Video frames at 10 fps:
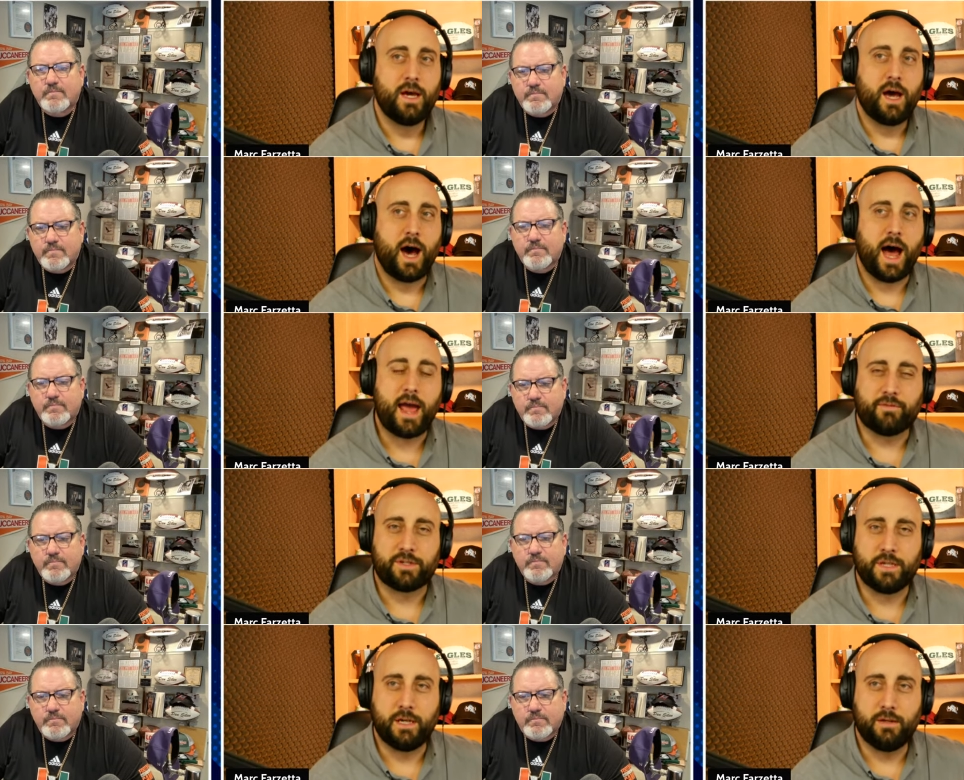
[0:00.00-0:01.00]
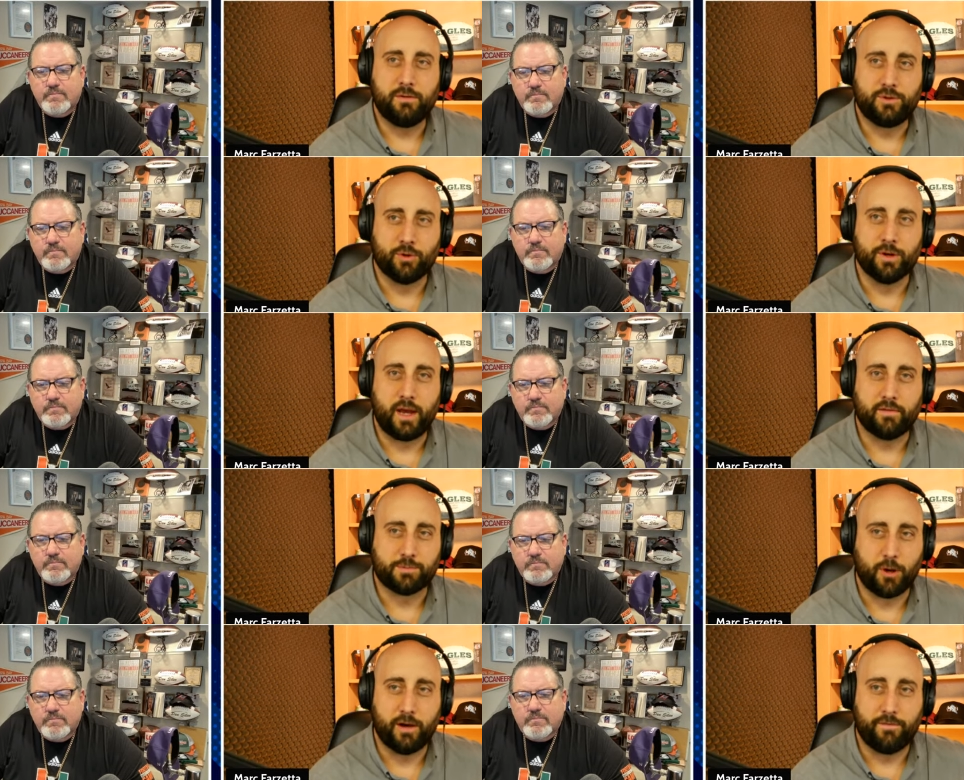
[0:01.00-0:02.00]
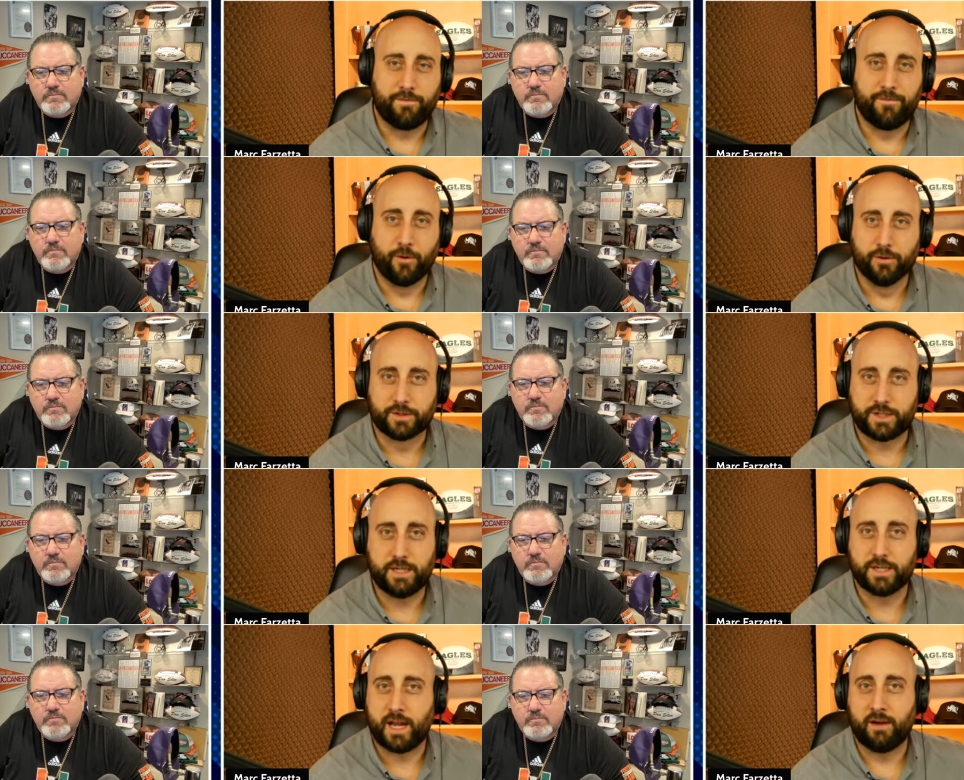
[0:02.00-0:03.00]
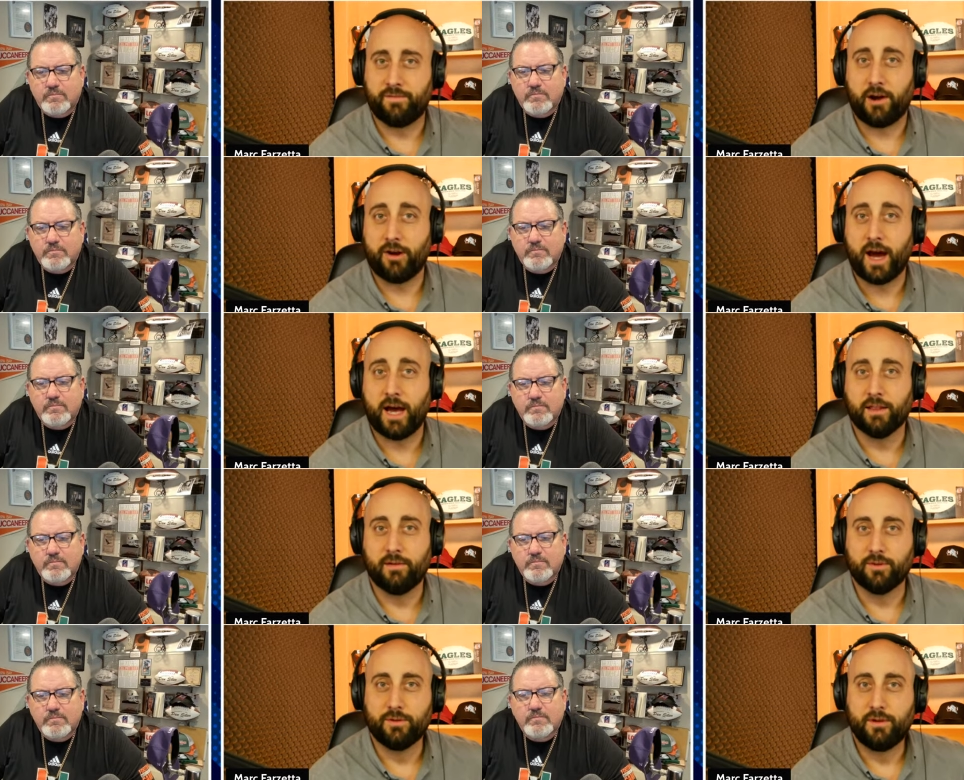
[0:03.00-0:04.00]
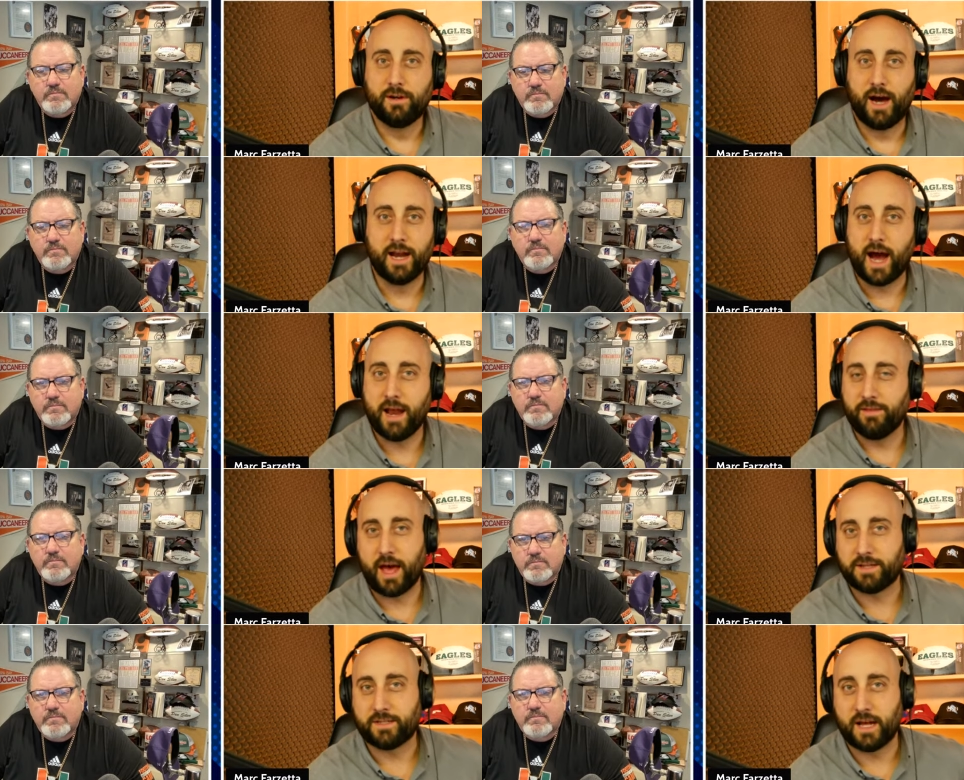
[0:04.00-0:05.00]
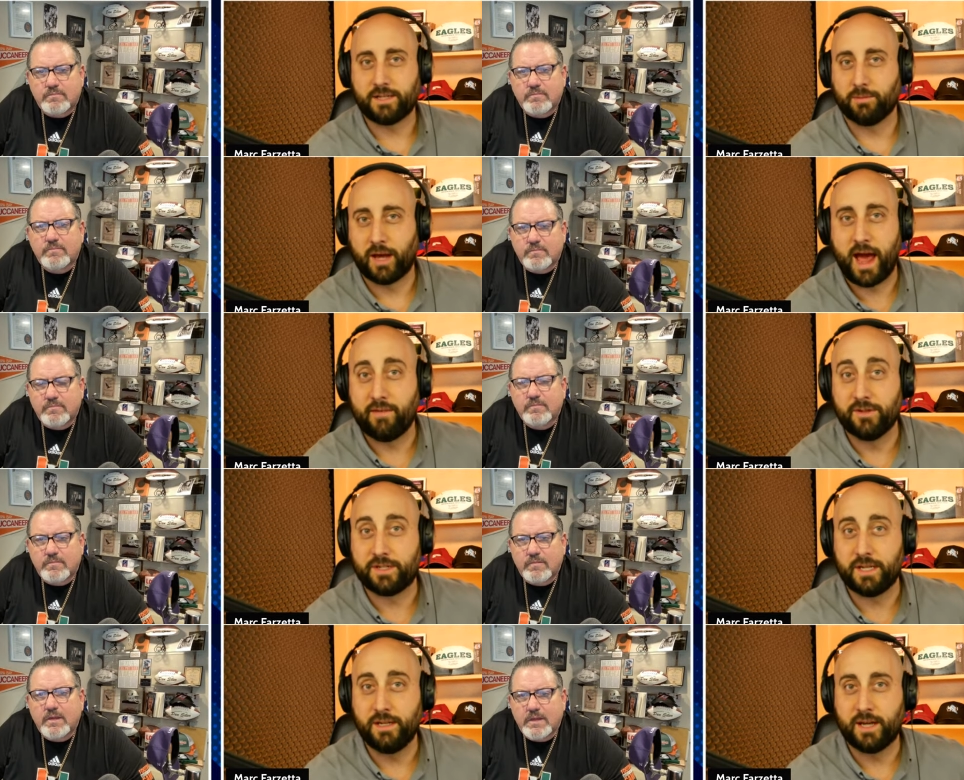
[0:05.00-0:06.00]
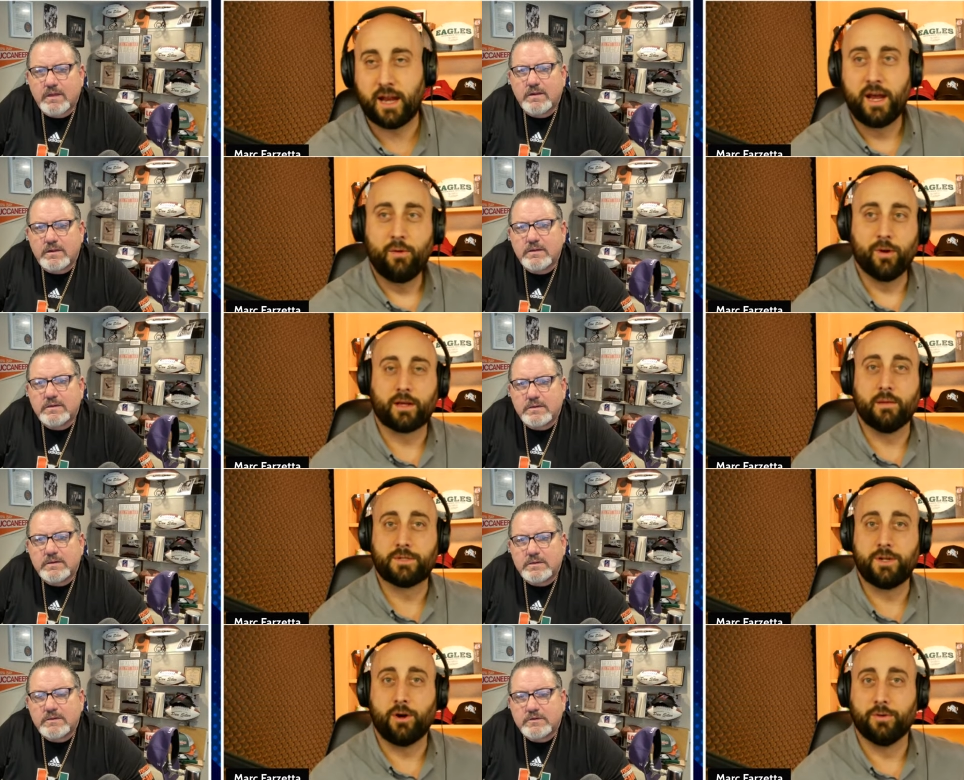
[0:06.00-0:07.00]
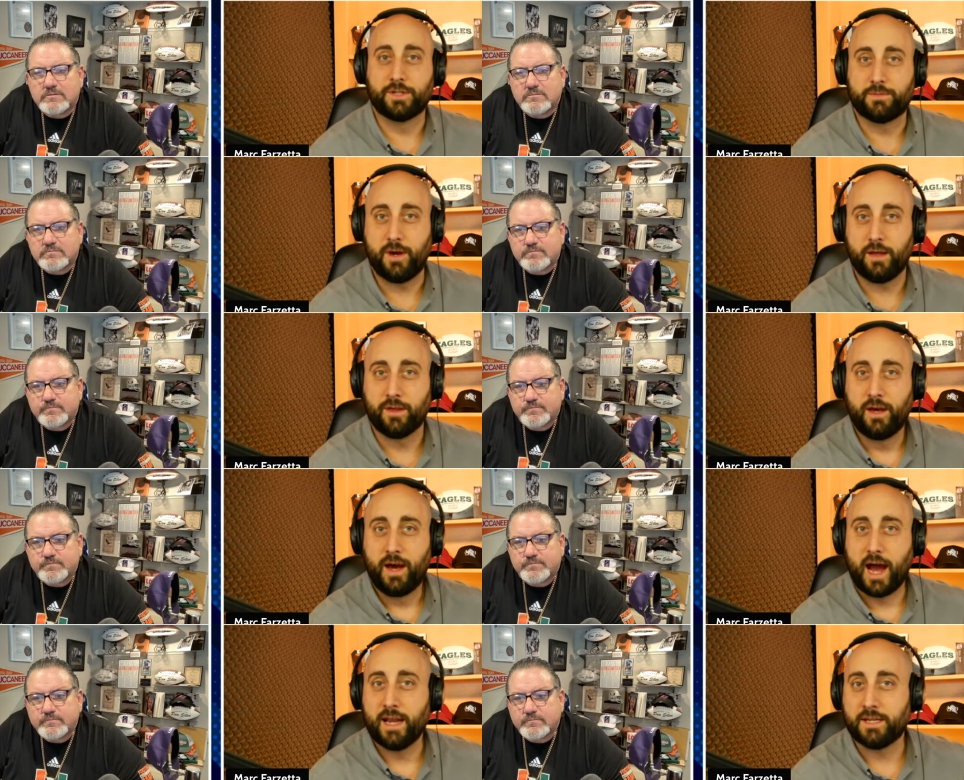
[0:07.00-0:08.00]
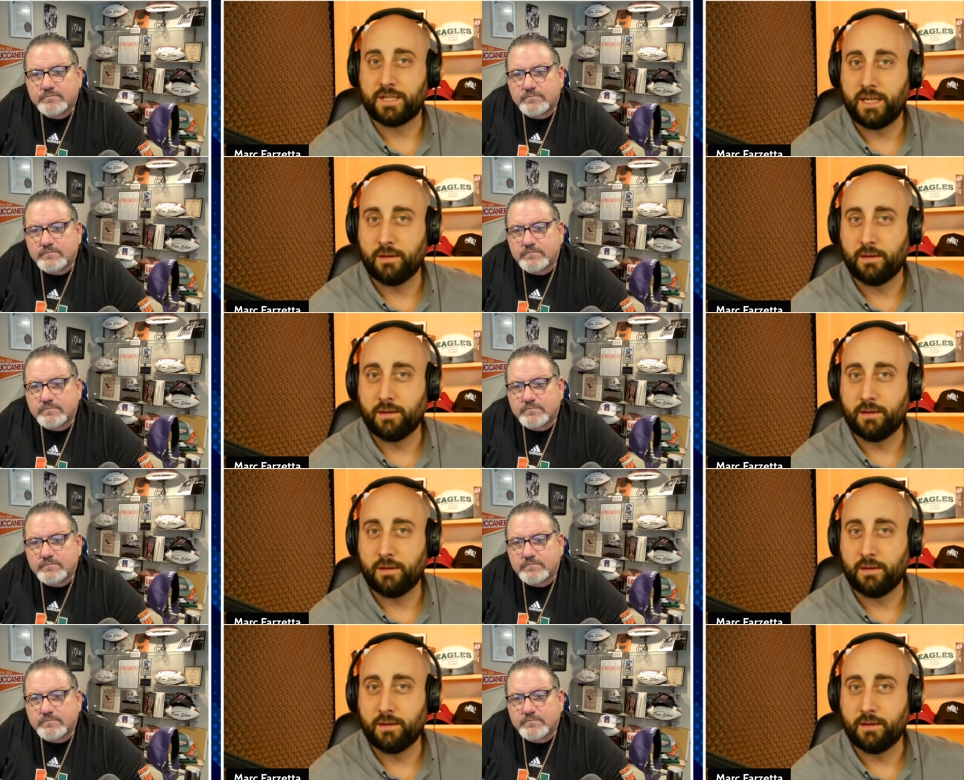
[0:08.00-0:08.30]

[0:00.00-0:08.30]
Speaker 1: I have to see Jordan Davis play a full season at a very high level. I, I that's that's something I haven't seen yet. When it comes to Nolan Smith, I need to see him